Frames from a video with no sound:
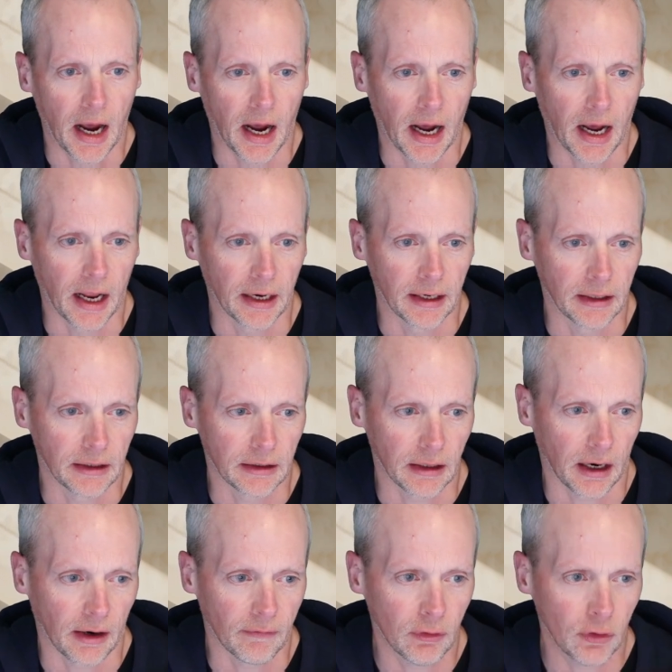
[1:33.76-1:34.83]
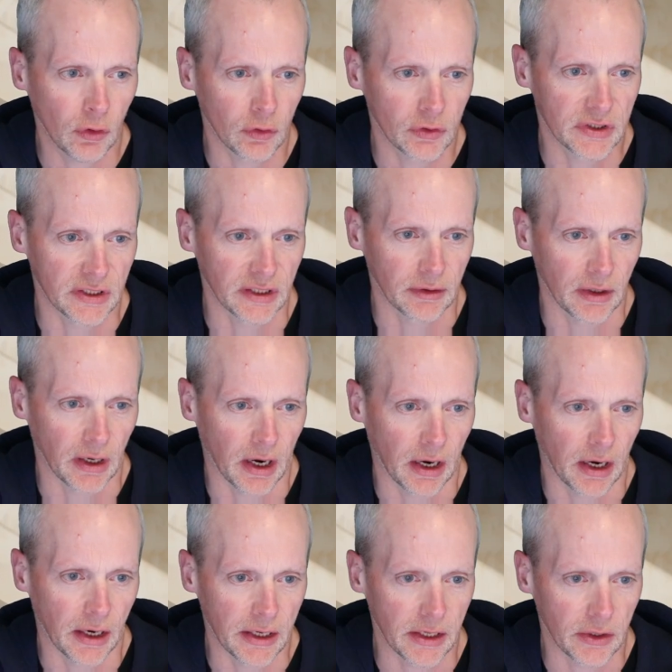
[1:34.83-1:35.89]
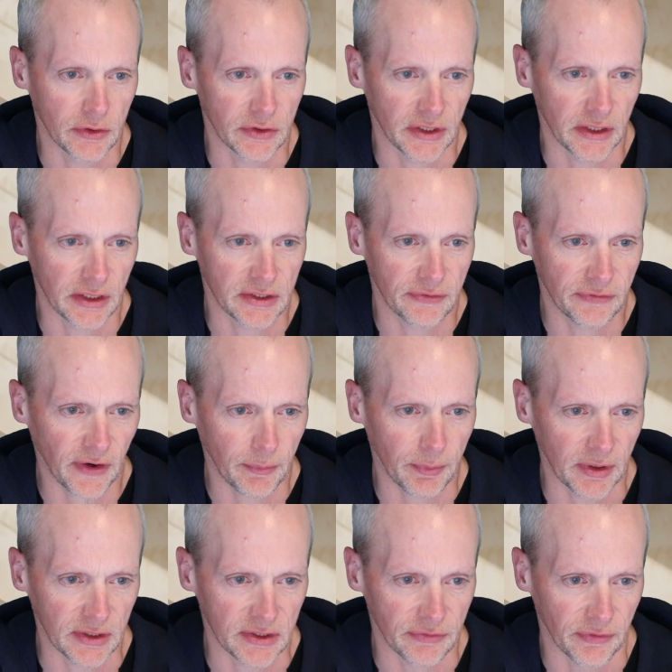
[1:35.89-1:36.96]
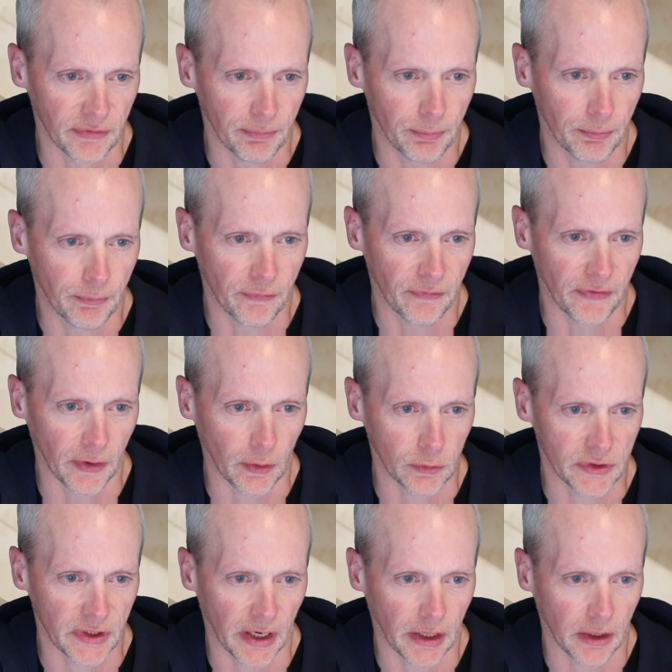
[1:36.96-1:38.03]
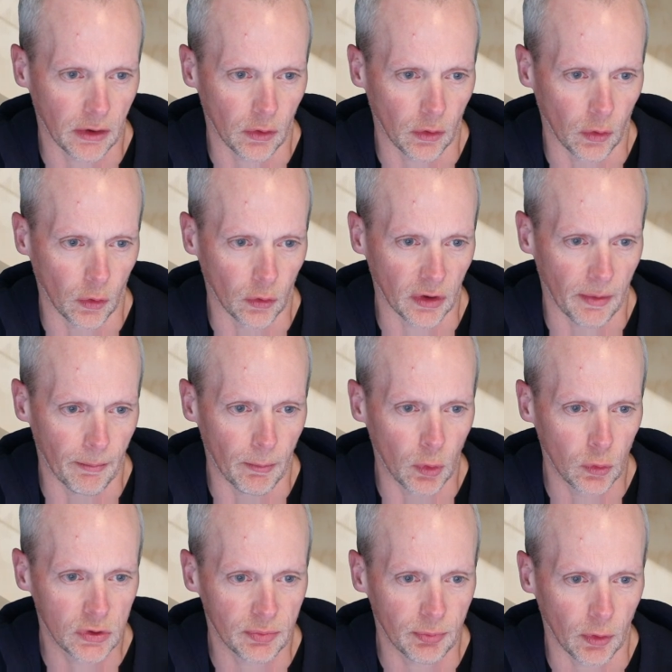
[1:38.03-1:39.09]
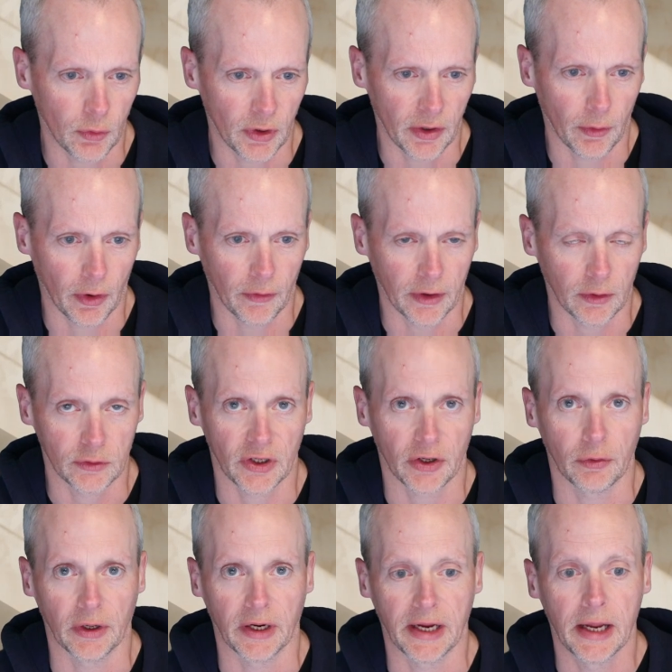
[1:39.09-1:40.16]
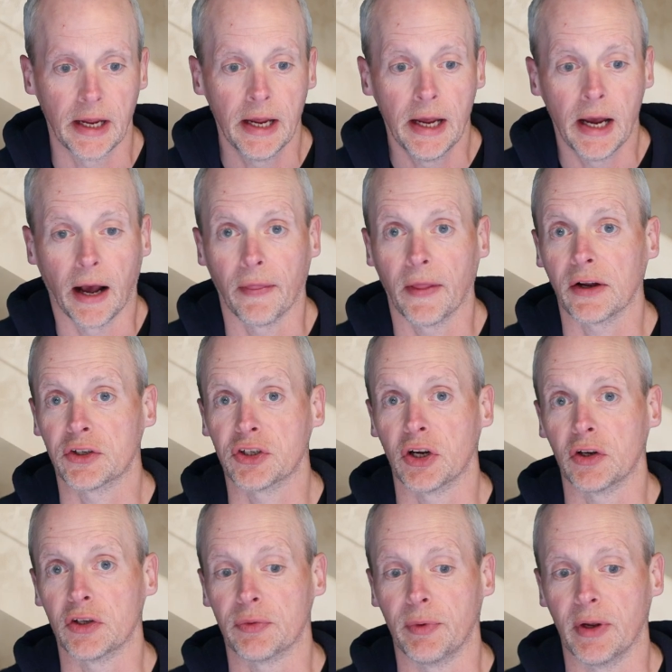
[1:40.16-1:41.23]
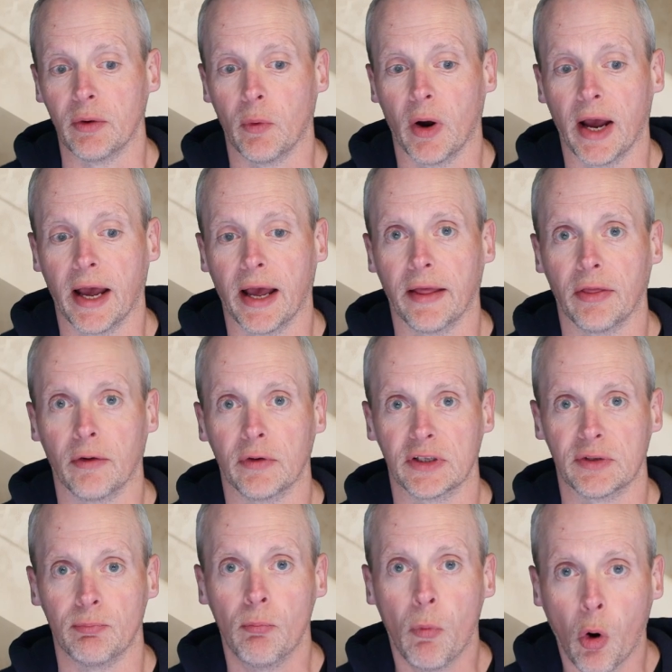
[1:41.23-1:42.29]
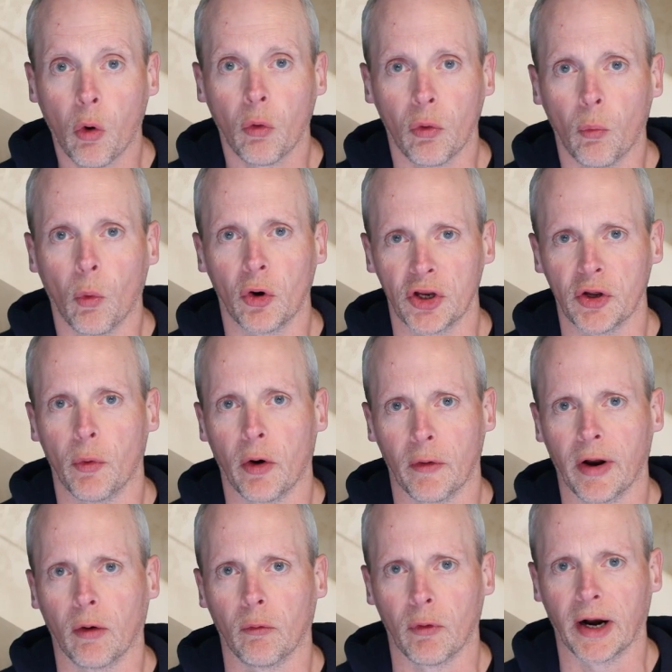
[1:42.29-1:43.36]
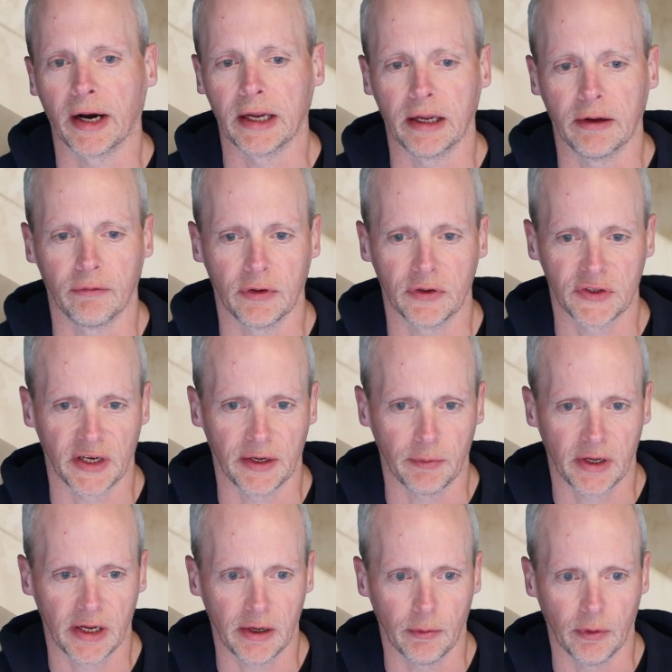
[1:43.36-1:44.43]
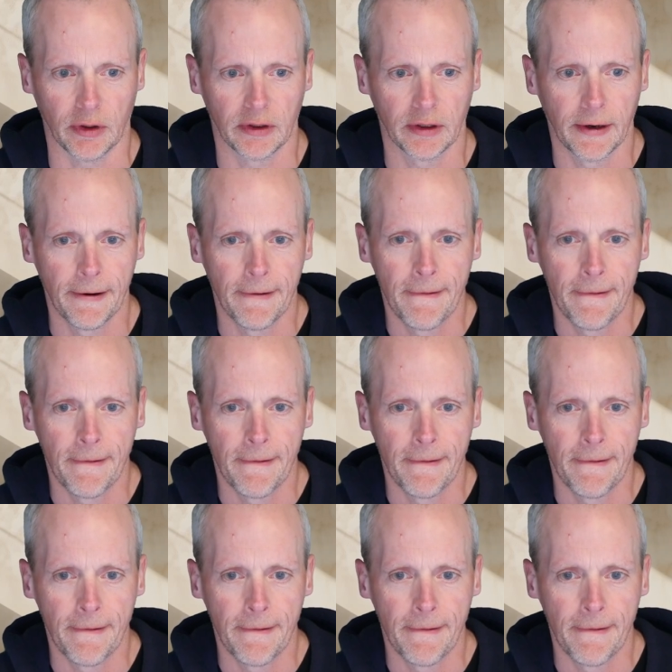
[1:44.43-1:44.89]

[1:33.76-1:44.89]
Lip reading: and I've looked using this fabulous filter called multiple URLs only, and that shows me where there is more than one URL ranking for the same keyword.